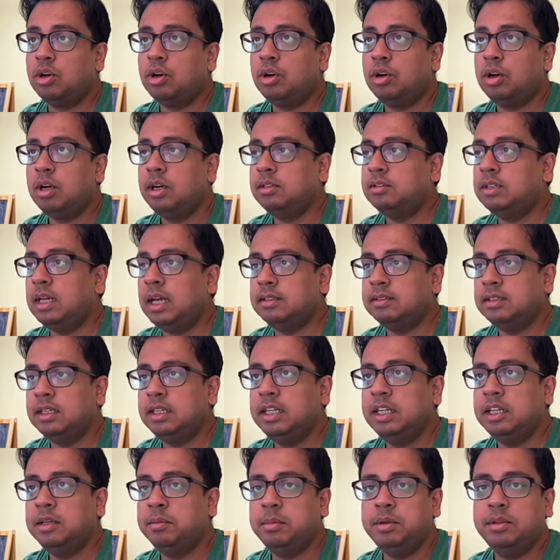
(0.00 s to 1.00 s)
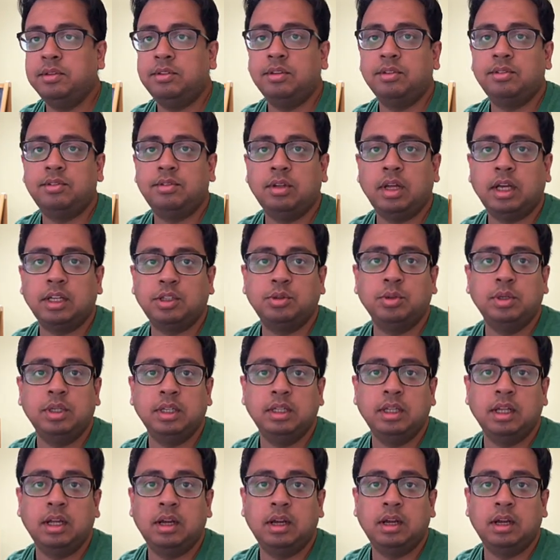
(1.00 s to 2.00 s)
order is ascending means it's actually
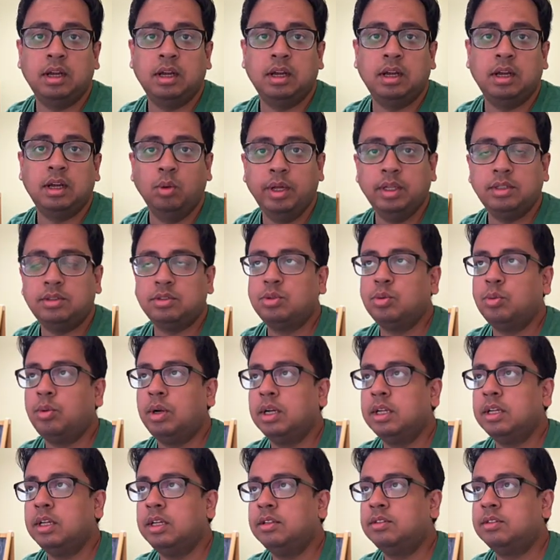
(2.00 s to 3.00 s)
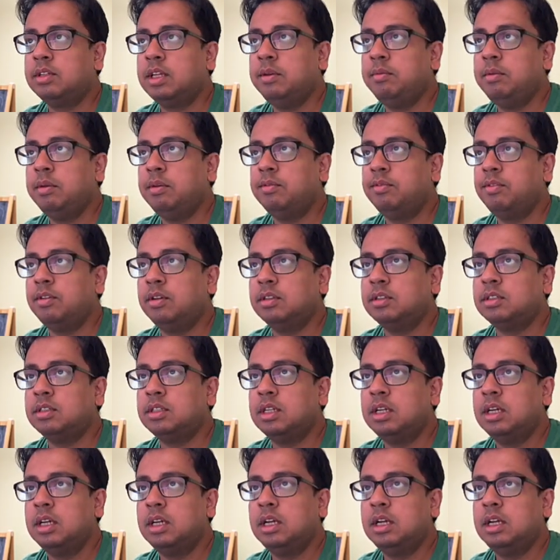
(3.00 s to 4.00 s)
the lowest one is giving first
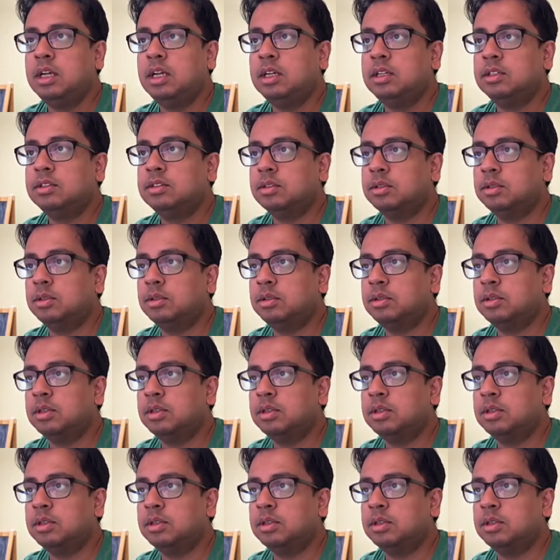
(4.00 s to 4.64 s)
so